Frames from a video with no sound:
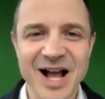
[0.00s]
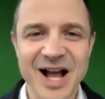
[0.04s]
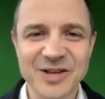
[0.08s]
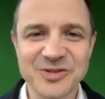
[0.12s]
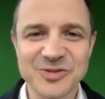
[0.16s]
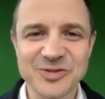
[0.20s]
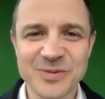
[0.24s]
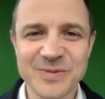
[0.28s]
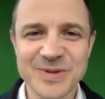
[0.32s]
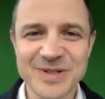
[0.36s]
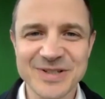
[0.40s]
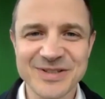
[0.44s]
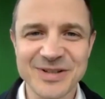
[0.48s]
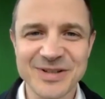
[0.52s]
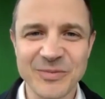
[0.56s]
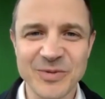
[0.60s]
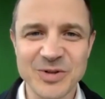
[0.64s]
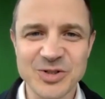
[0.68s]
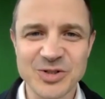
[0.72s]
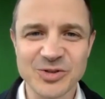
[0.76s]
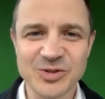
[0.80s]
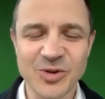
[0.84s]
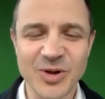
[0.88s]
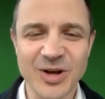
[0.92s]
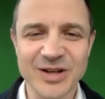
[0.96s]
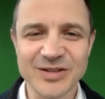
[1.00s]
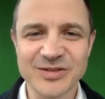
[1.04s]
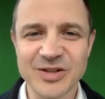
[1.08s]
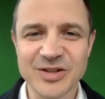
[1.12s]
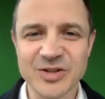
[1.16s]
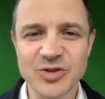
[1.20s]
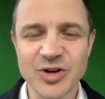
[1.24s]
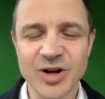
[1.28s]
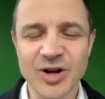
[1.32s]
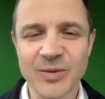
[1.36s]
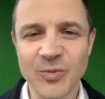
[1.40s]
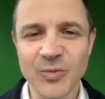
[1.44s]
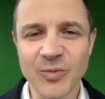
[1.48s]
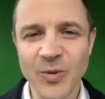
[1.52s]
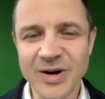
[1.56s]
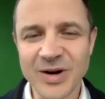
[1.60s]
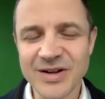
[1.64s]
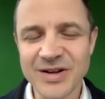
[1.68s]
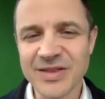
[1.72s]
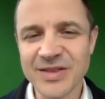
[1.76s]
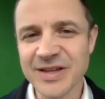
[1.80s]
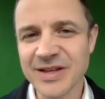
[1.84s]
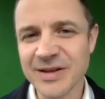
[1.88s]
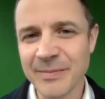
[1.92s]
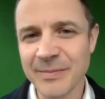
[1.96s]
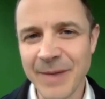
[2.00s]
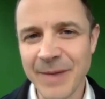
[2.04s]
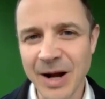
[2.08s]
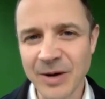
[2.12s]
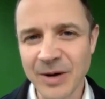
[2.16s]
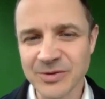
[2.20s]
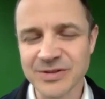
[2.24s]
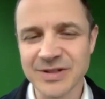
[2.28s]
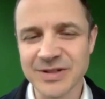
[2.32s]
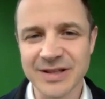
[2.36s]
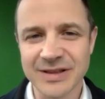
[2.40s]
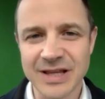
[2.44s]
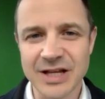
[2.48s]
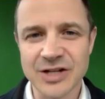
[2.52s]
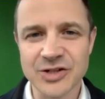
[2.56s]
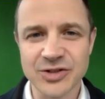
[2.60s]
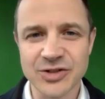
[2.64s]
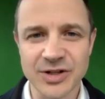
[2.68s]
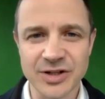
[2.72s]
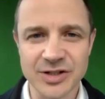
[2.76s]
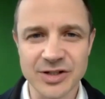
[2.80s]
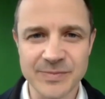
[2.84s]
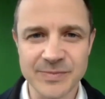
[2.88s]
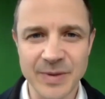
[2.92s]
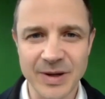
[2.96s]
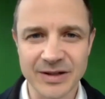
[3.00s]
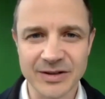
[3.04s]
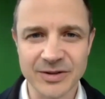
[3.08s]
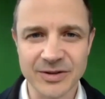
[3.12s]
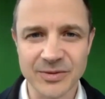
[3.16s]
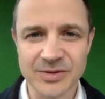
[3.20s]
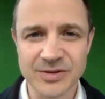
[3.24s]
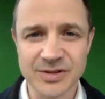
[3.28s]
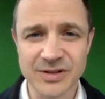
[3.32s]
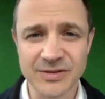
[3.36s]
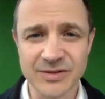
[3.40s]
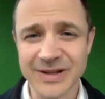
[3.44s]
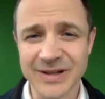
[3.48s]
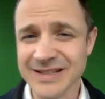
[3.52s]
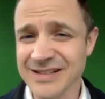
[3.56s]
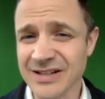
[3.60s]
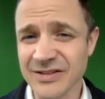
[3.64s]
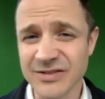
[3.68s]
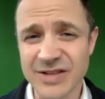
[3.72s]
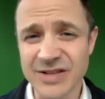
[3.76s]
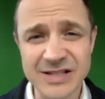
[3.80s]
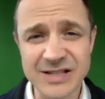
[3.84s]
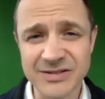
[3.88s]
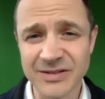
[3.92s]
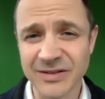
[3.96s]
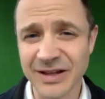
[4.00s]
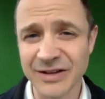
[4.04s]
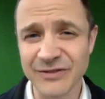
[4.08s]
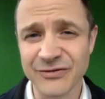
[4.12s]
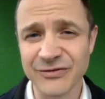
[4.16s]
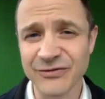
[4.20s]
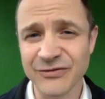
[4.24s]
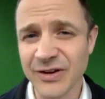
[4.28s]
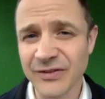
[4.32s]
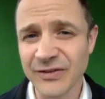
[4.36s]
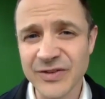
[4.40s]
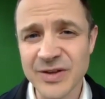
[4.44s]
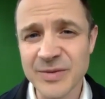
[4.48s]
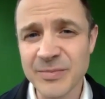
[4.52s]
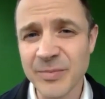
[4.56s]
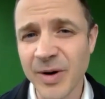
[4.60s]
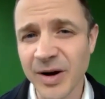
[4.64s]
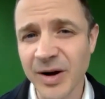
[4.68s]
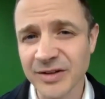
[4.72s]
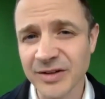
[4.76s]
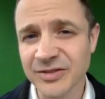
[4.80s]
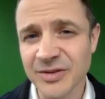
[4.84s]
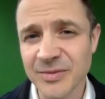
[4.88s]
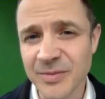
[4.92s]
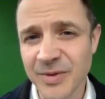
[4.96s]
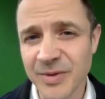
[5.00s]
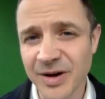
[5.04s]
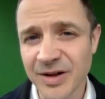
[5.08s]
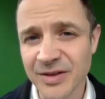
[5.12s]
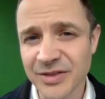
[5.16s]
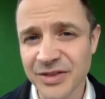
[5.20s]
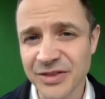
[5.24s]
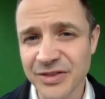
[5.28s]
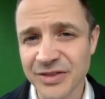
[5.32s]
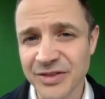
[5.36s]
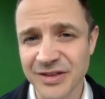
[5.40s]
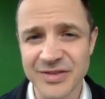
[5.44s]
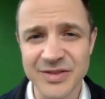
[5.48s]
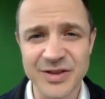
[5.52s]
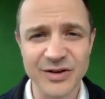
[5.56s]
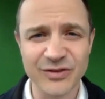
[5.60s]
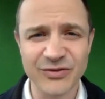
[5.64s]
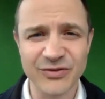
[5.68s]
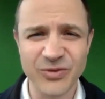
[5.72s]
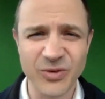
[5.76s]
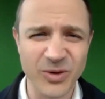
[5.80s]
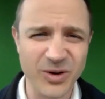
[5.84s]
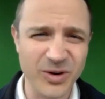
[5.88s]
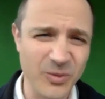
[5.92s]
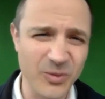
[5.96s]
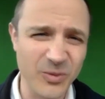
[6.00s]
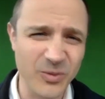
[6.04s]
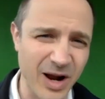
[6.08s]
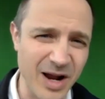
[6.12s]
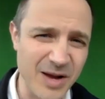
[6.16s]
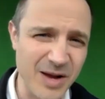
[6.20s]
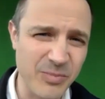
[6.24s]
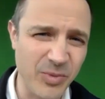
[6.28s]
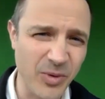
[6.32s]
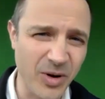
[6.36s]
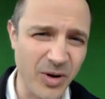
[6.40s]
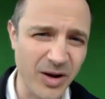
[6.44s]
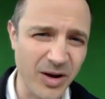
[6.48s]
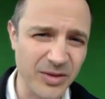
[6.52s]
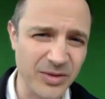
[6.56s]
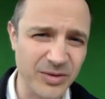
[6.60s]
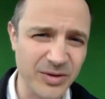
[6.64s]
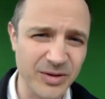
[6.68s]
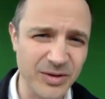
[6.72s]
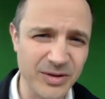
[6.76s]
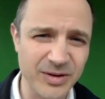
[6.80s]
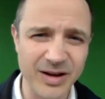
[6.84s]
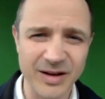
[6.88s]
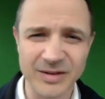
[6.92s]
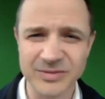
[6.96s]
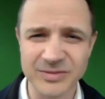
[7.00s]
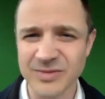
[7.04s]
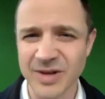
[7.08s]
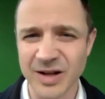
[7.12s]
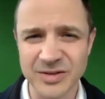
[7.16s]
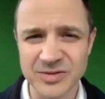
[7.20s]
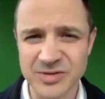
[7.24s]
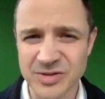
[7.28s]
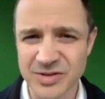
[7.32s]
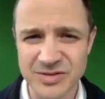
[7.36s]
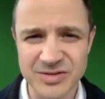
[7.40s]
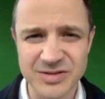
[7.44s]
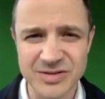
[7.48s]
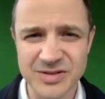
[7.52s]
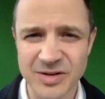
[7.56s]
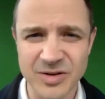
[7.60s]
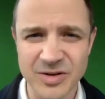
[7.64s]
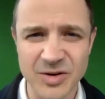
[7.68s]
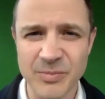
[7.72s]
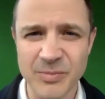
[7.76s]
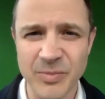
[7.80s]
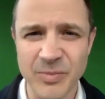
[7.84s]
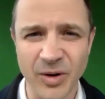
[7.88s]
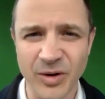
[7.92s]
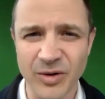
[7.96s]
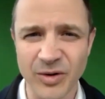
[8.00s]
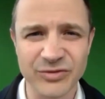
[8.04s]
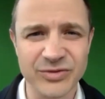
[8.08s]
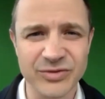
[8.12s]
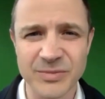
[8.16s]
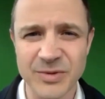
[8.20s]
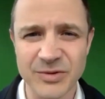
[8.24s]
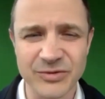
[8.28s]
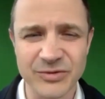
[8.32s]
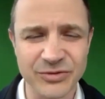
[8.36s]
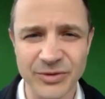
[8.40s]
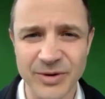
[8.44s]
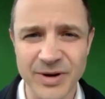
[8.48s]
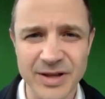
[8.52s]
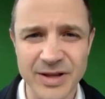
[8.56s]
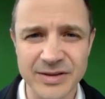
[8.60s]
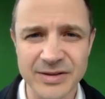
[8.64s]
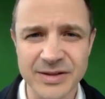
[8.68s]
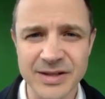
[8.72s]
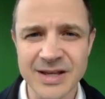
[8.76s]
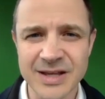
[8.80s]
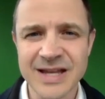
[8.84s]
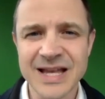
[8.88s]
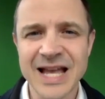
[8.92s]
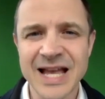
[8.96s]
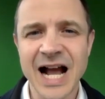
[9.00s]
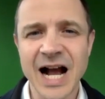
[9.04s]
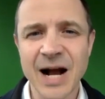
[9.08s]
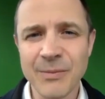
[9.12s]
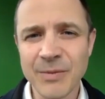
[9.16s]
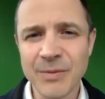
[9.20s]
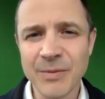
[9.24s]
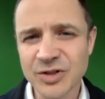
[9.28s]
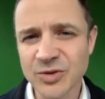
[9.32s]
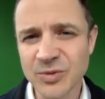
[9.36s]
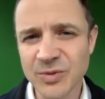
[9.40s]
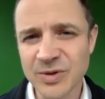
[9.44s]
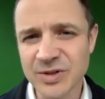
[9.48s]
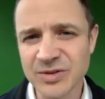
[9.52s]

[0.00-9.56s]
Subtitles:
Assuming someone just lost their job, what are the amounts that they should expect to receive? Like, is it like $50 a month, and therefore why bother? I'll just borrow from a friend How much are we